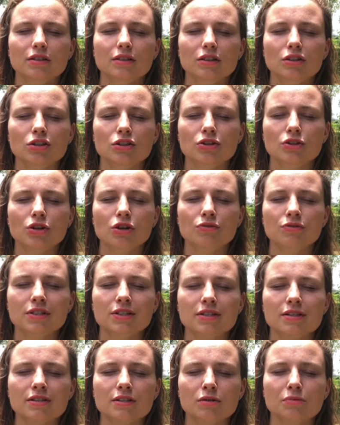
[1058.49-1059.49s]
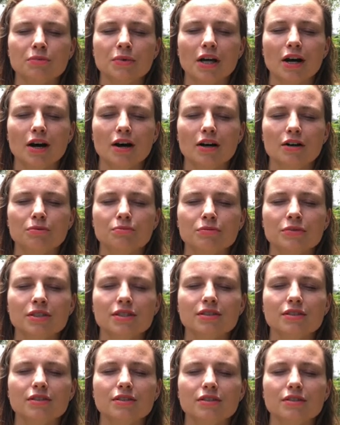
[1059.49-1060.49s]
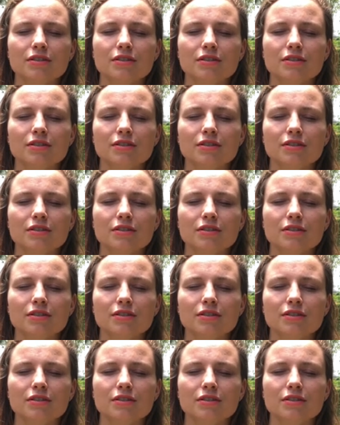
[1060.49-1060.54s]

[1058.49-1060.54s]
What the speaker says: your nervous system calms,